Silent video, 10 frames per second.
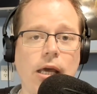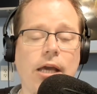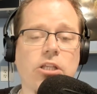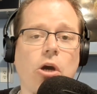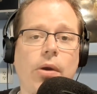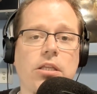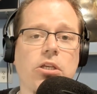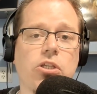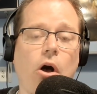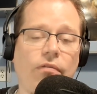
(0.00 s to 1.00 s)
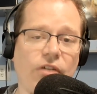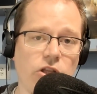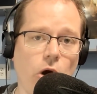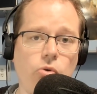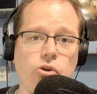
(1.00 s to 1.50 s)
It's going to solve
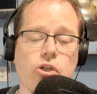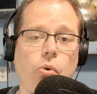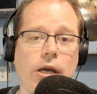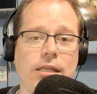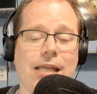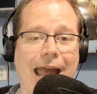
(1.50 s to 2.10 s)
Dogecoin